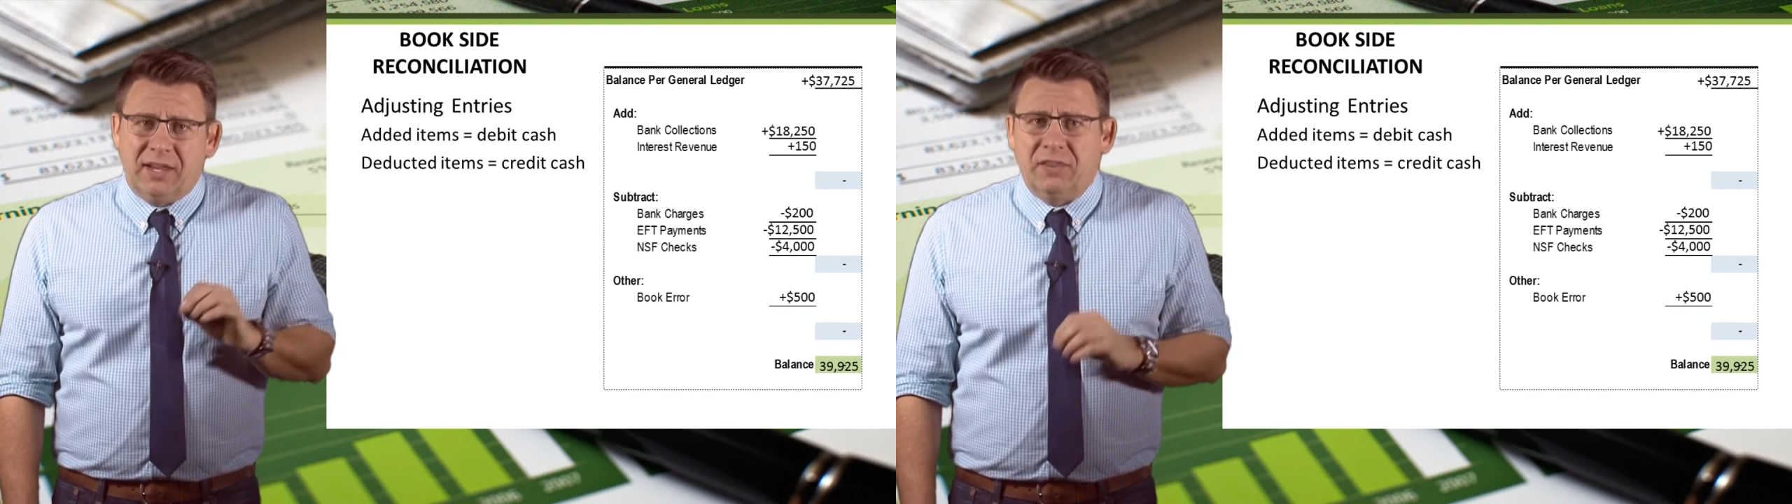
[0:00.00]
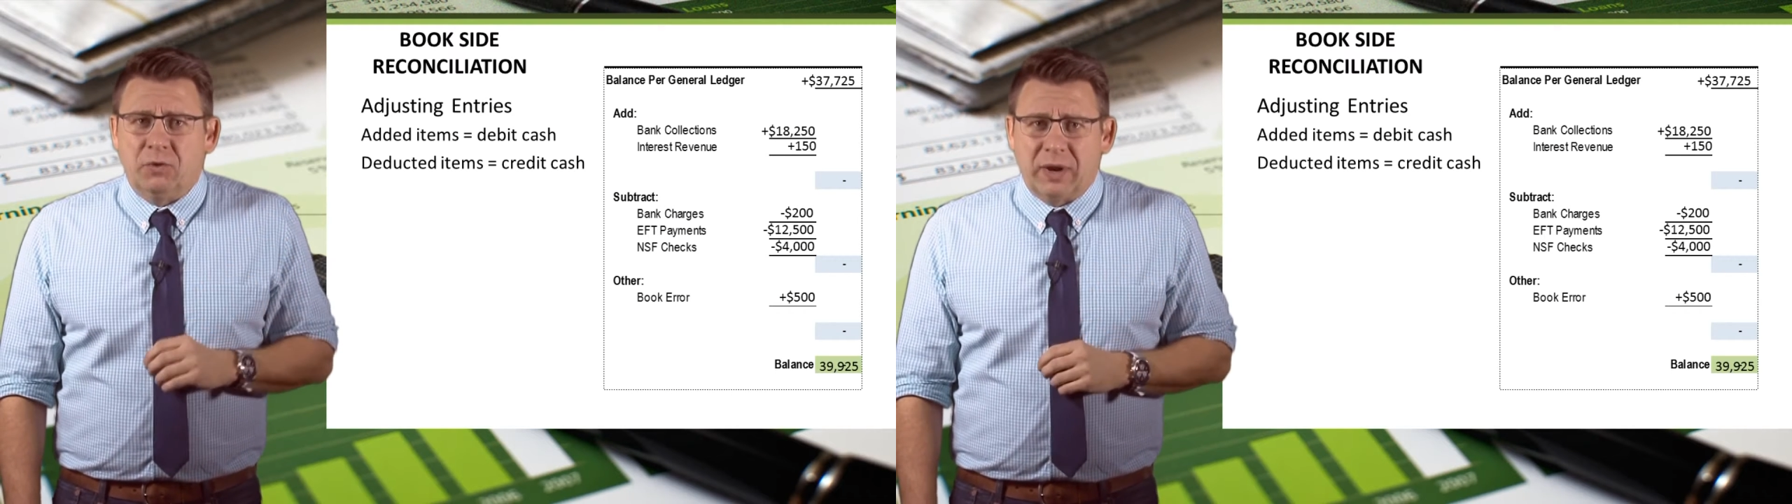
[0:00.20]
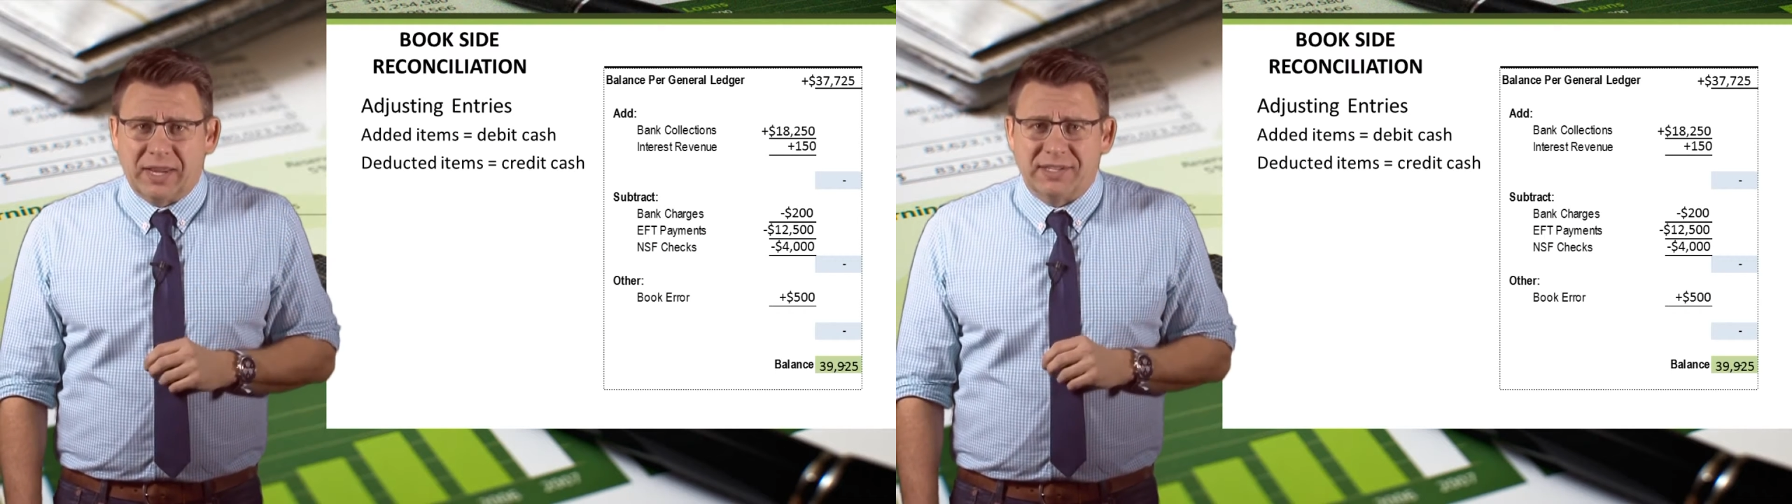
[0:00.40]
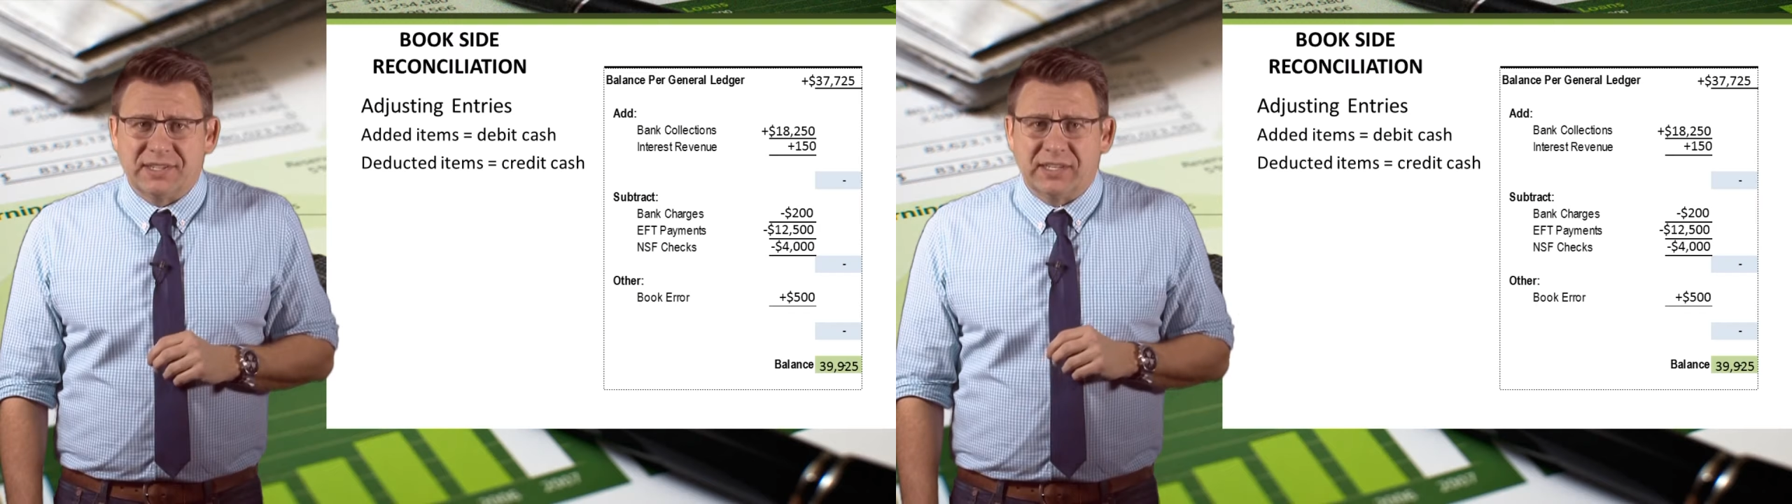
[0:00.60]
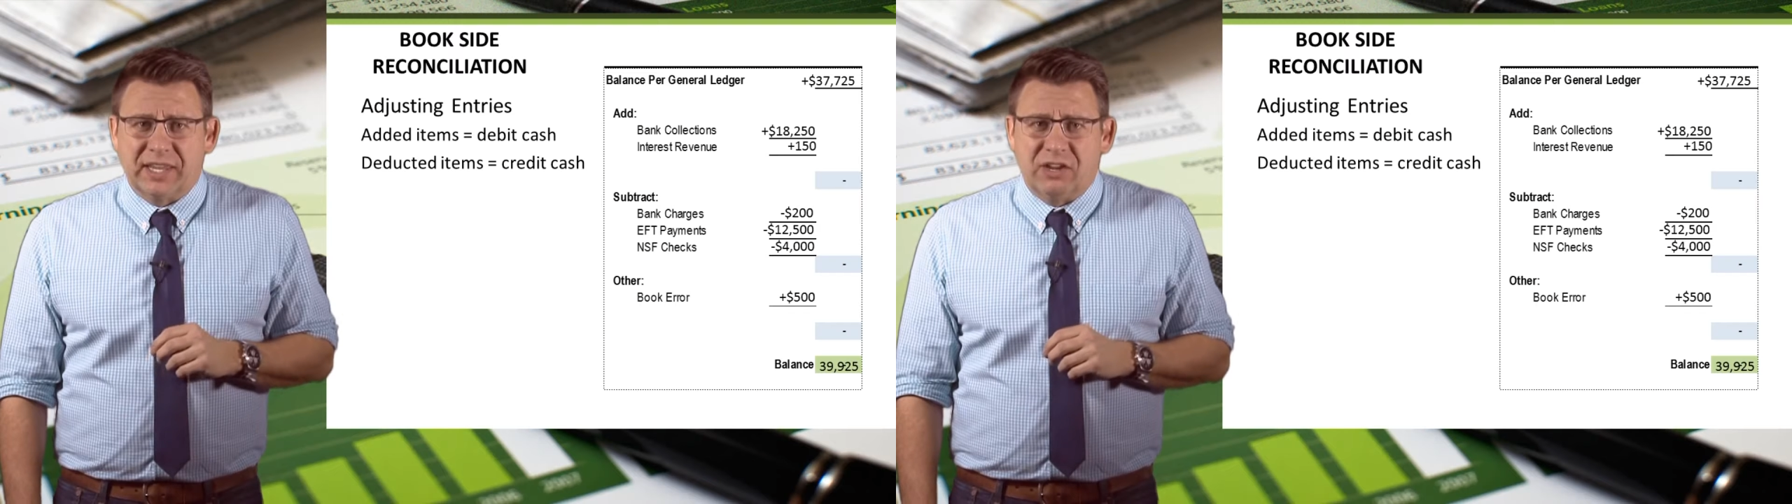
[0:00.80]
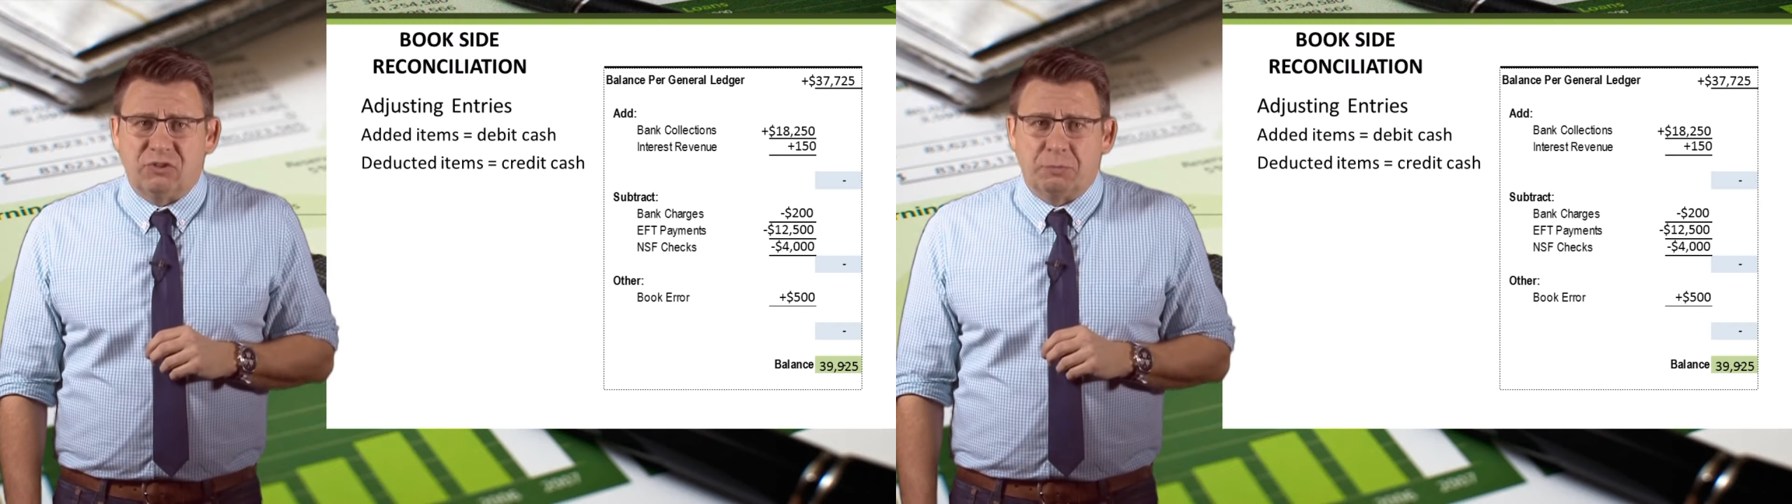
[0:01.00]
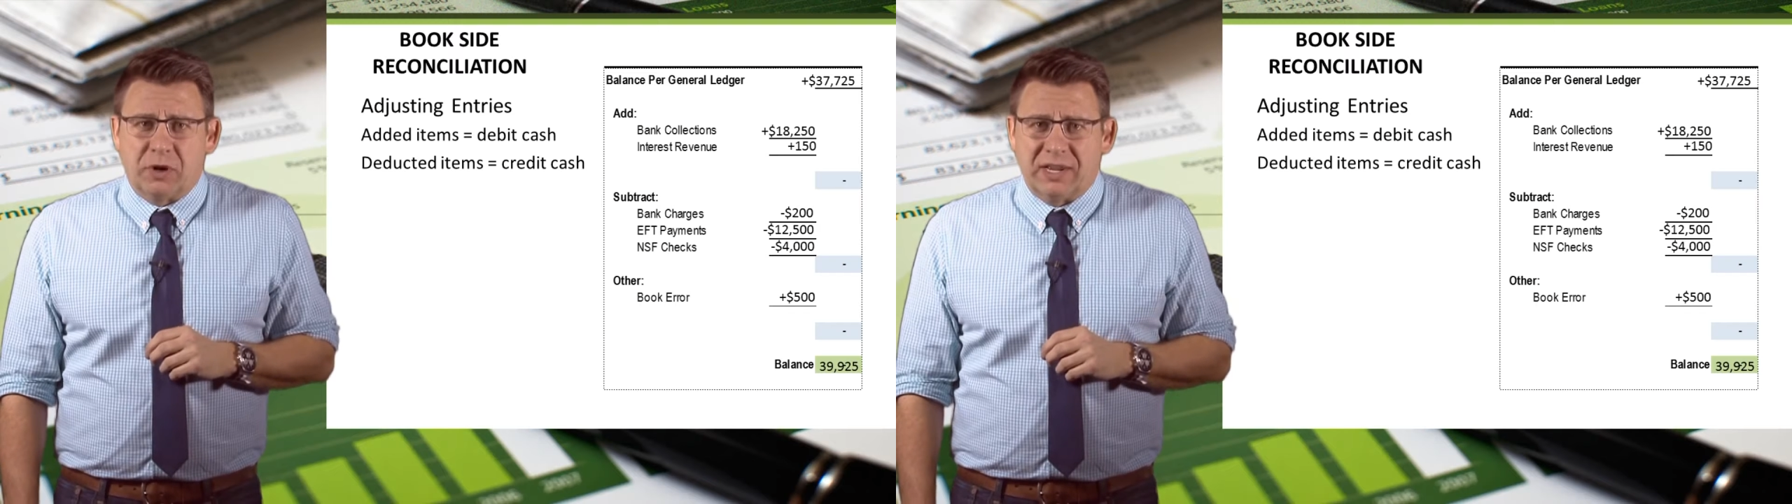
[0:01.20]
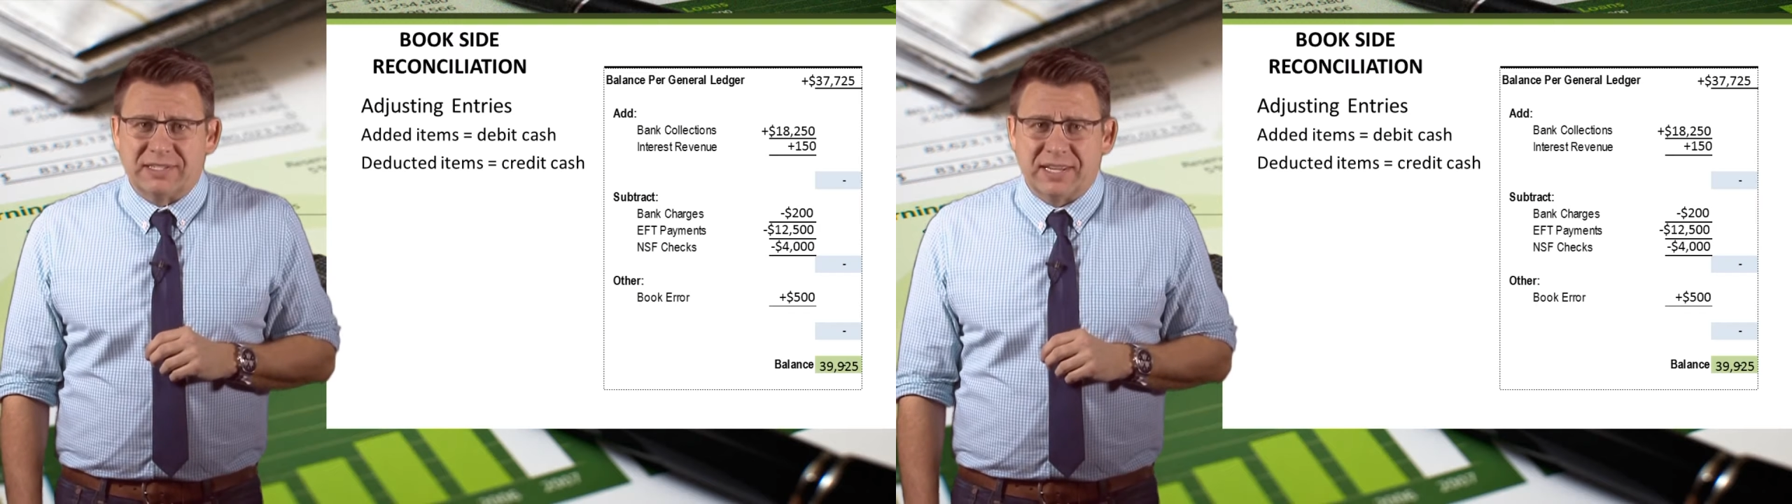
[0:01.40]
in the reconciliation
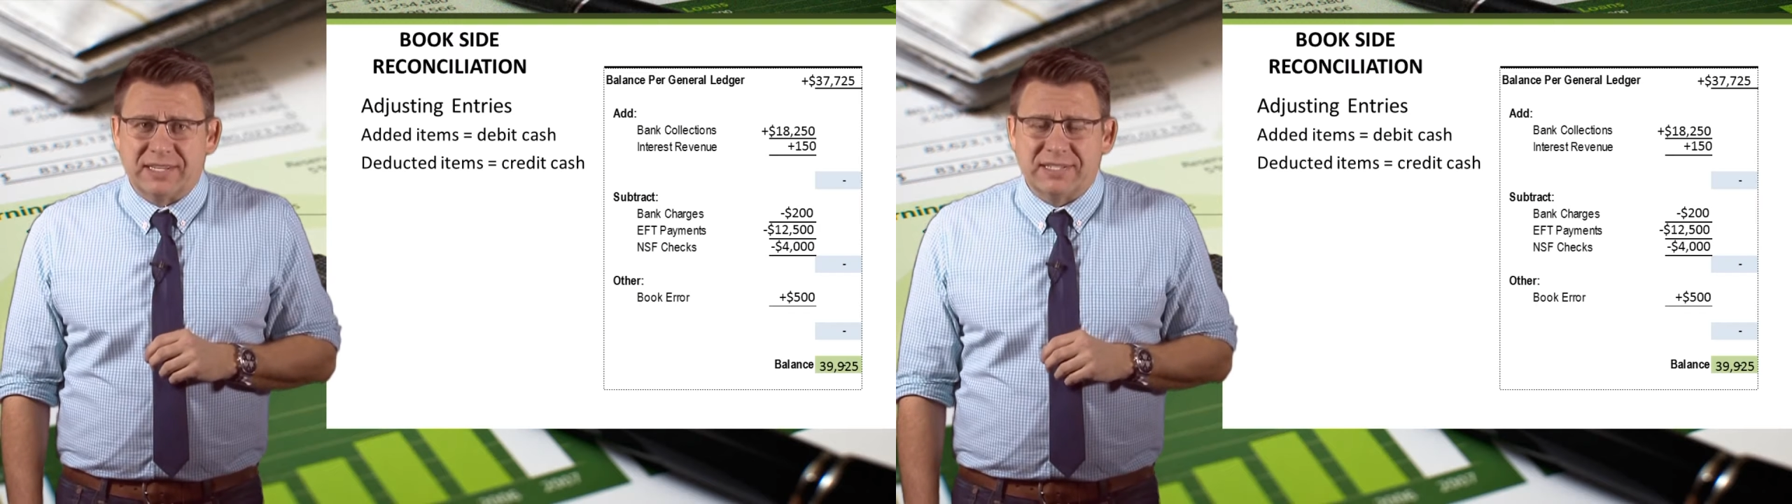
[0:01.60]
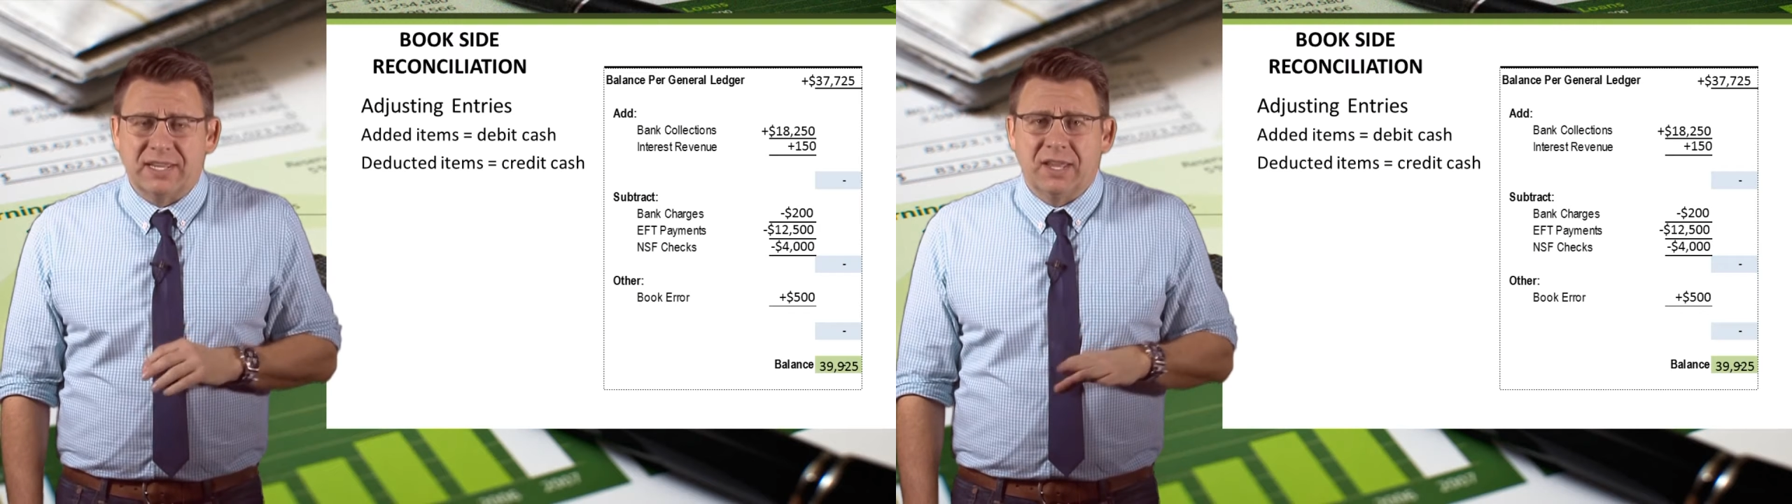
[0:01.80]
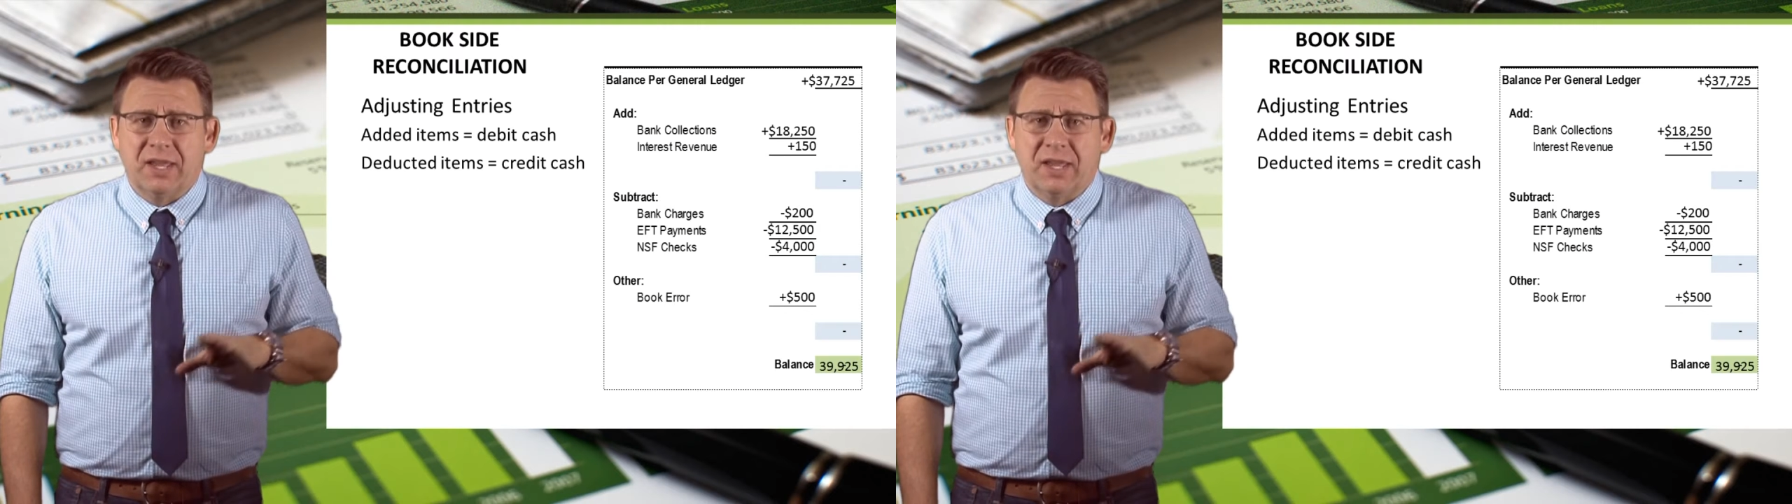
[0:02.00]
process